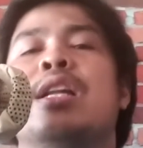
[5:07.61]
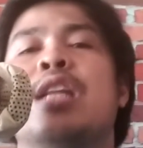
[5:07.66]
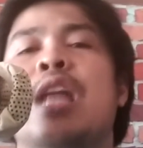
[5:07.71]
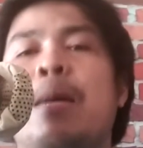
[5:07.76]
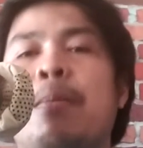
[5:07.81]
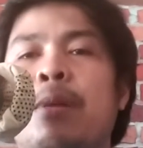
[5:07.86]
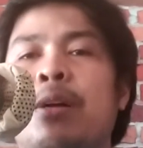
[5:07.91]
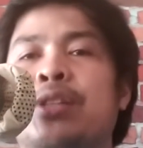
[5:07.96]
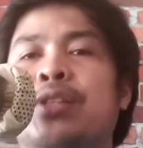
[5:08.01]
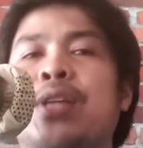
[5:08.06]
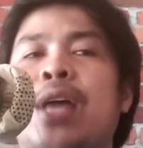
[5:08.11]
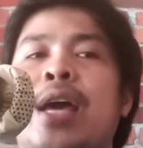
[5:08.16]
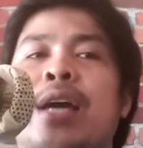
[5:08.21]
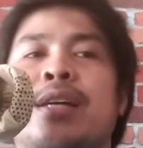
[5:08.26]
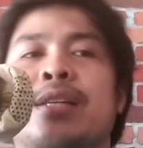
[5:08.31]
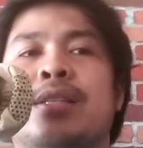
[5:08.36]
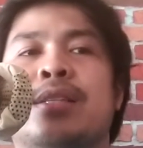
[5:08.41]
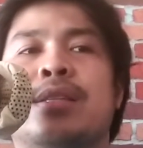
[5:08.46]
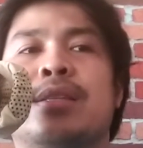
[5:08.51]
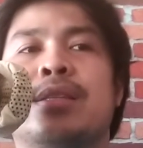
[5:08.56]
Number
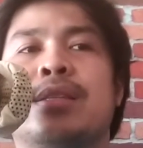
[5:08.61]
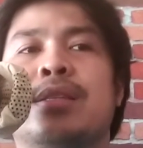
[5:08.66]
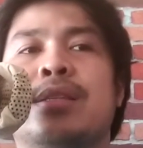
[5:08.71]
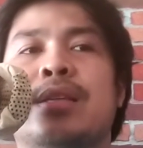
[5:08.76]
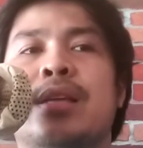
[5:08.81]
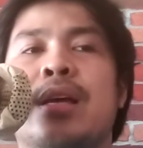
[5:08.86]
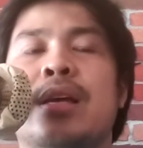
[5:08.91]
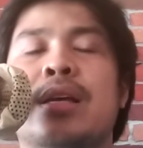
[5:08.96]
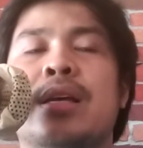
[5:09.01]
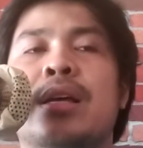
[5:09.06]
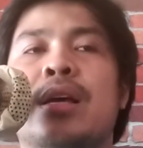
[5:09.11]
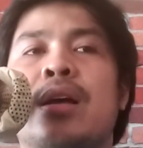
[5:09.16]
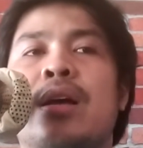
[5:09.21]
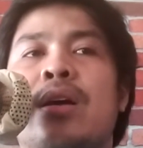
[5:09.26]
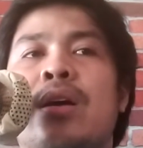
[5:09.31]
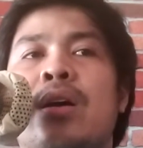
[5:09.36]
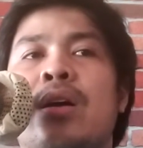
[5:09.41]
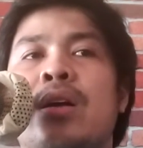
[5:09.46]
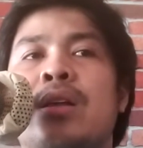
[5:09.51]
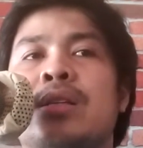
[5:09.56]
6.
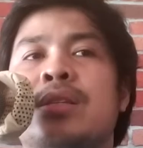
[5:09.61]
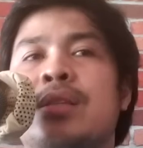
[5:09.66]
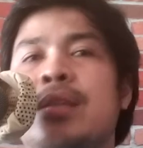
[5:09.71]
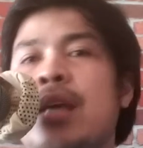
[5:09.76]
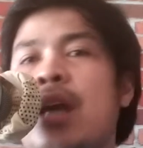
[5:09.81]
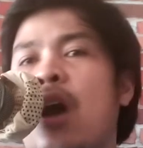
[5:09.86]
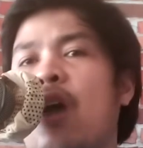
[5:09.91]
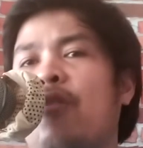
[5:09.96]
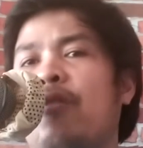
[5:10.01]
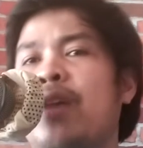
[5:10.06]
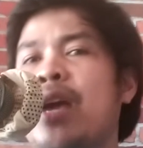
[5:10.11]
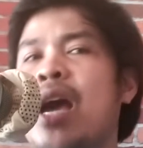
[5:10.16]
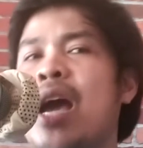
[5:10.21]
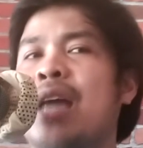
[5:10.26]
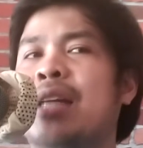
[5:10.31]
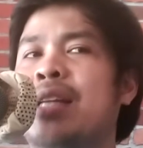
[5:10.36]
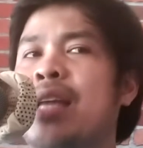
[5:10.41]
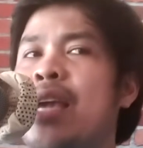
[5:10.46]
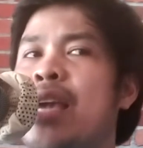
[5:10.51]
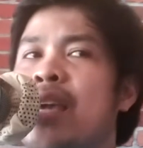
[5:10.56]

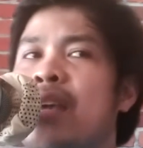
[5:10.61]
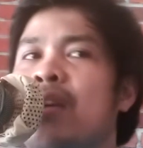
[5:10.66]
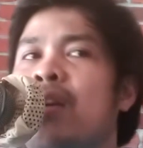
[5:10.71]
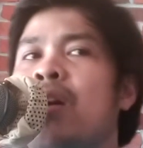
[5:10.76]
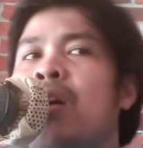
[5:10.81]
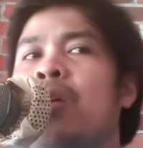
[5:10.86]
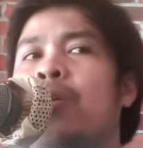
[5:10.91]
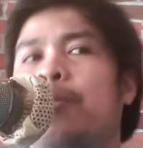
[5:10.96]
COVID.